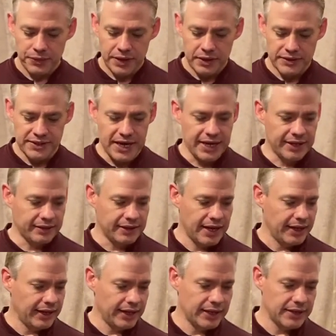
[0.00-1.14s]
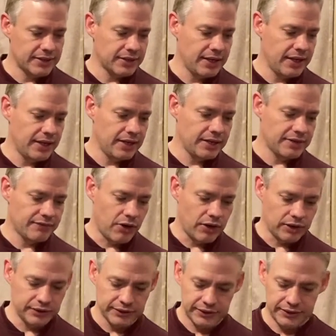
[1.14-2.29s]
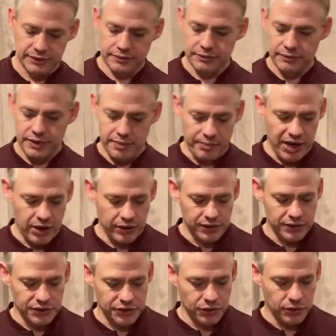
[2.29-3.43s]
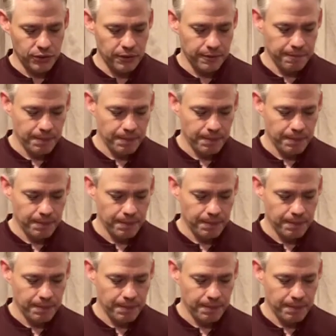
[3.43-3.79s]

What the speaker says: The second thing is, as far as comparing the two,